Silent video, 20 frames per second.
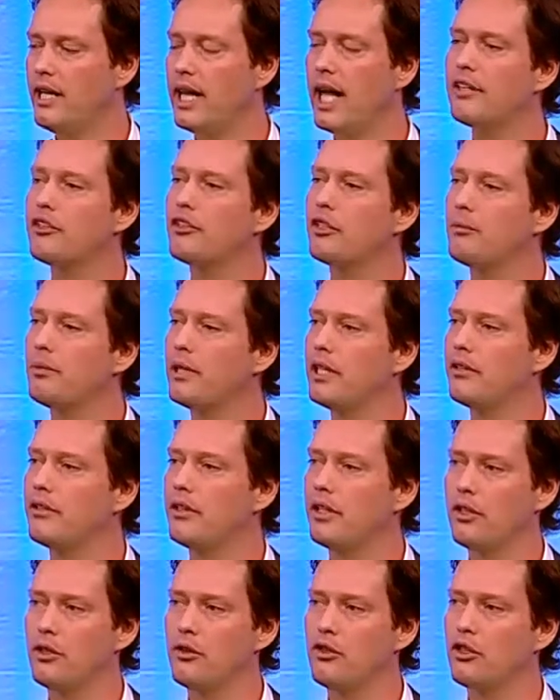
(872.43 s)
That's the piece
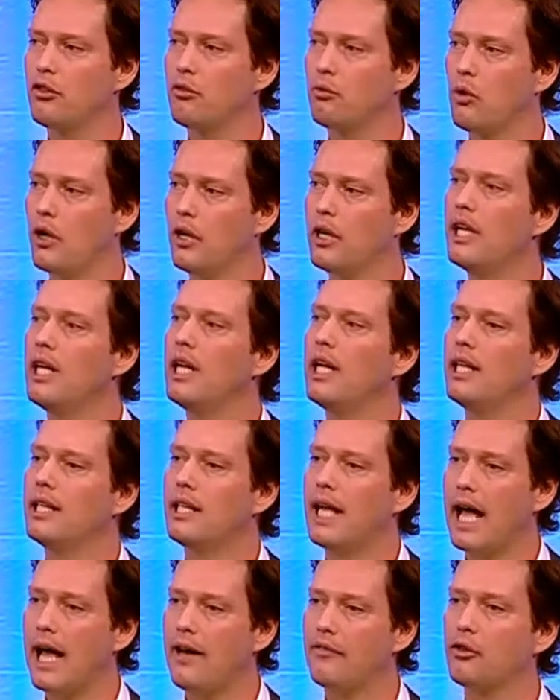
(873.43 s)
that you just want
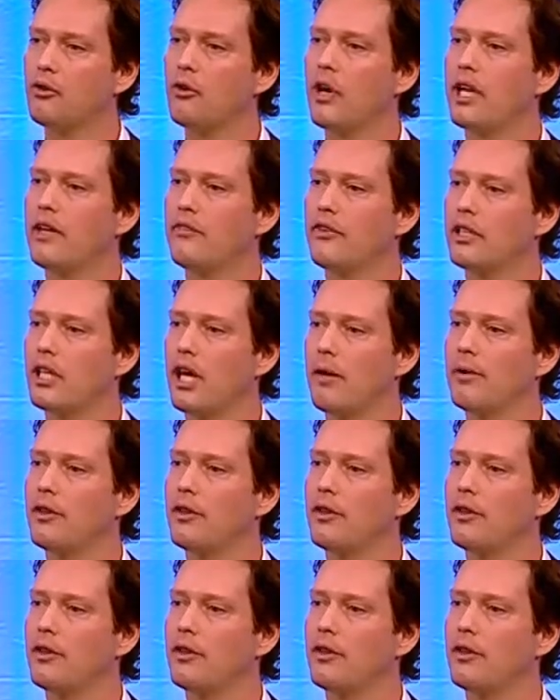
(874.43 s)
to have to write every time,